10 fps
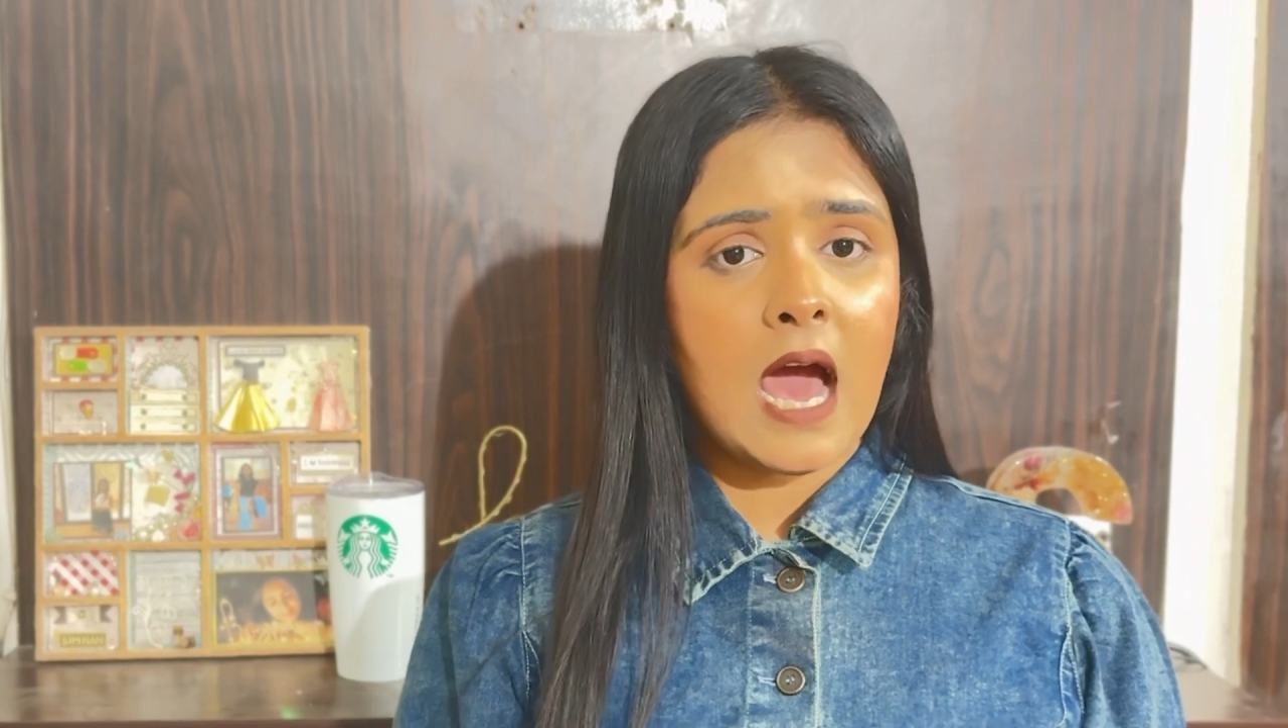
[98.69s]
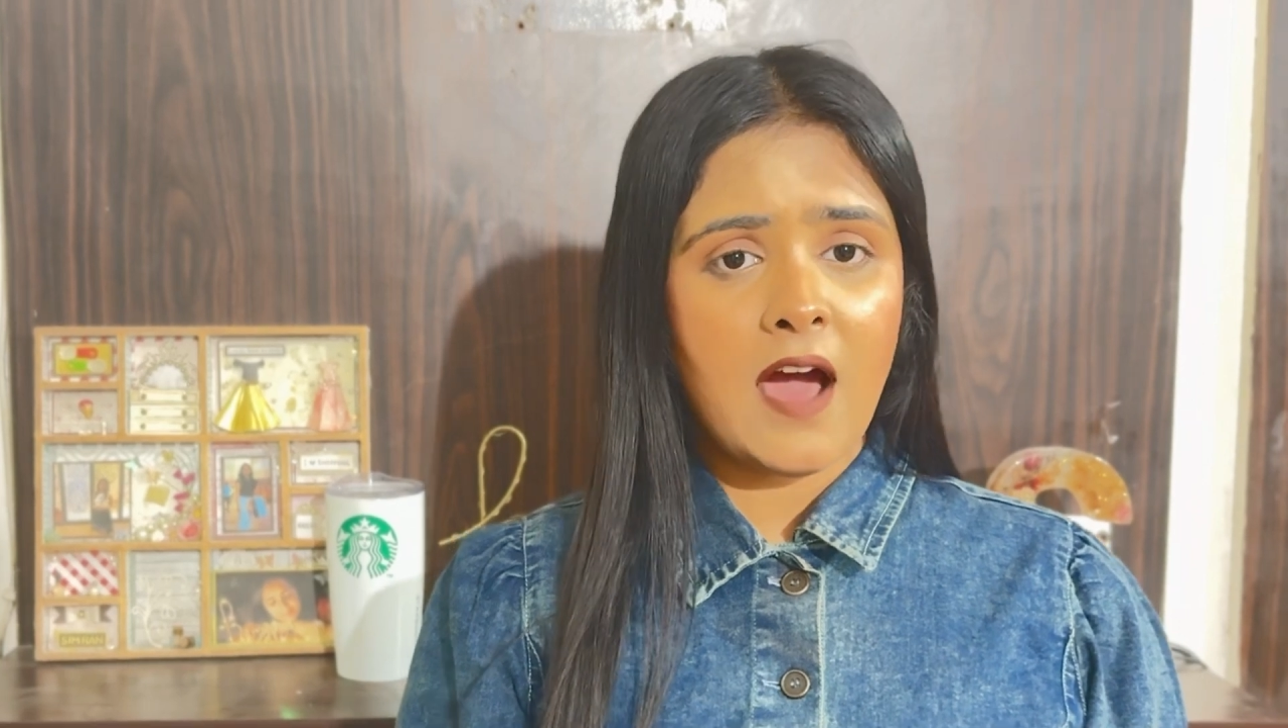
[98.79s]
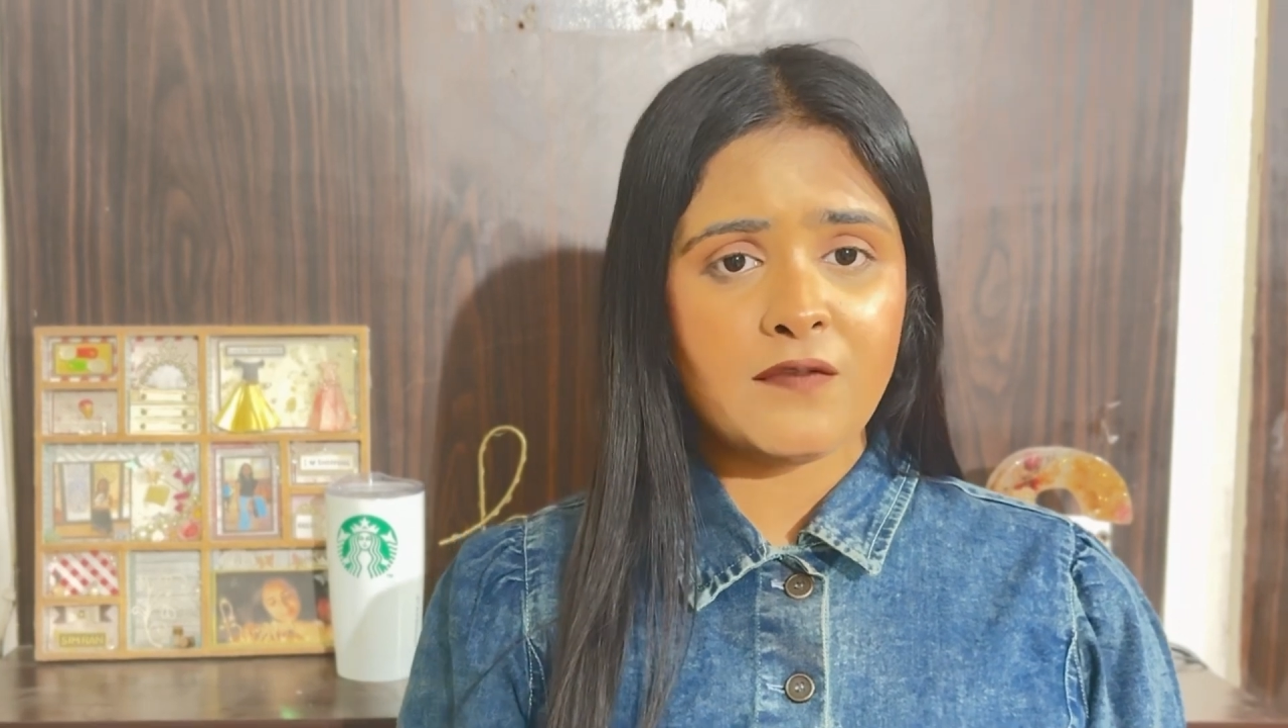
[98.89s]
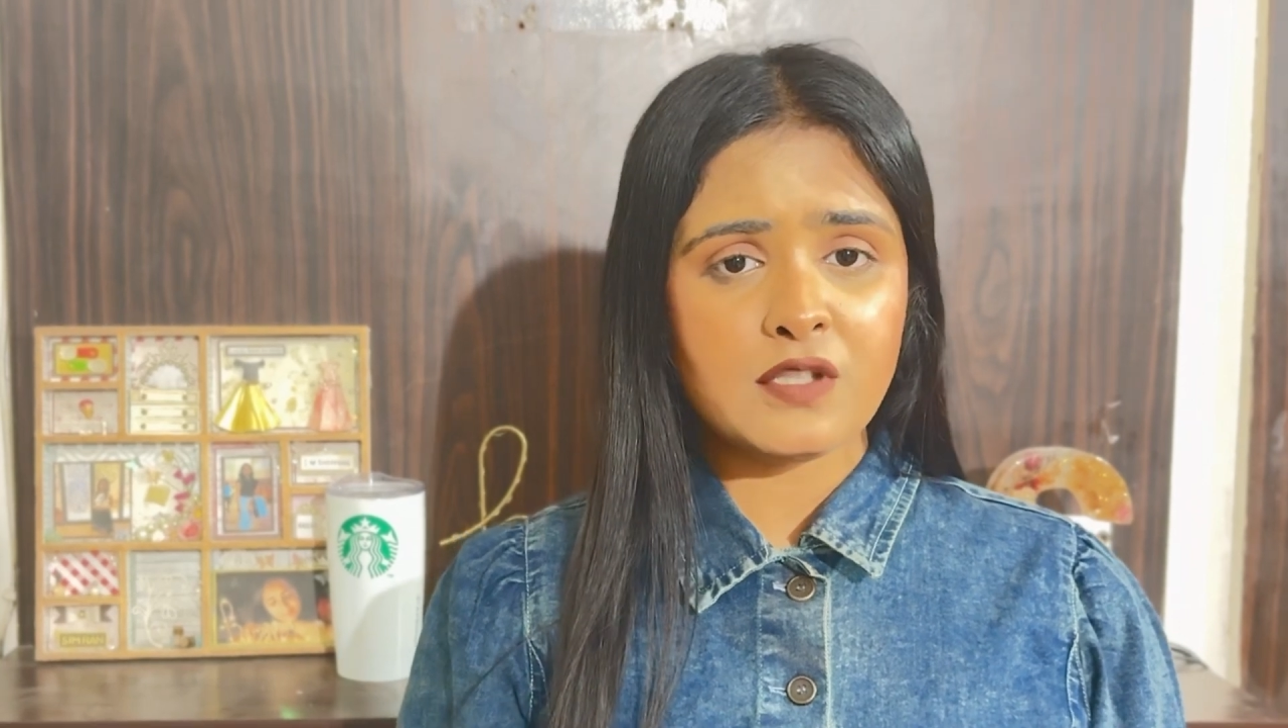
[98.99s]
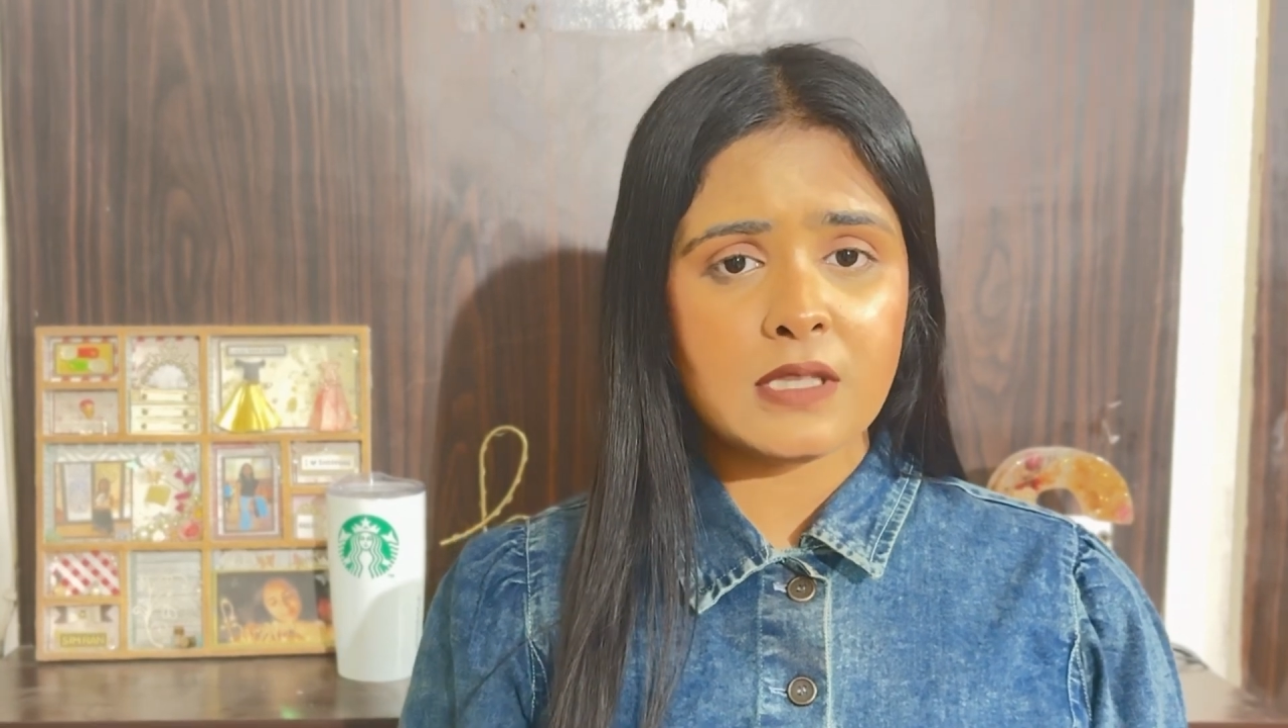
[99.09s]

After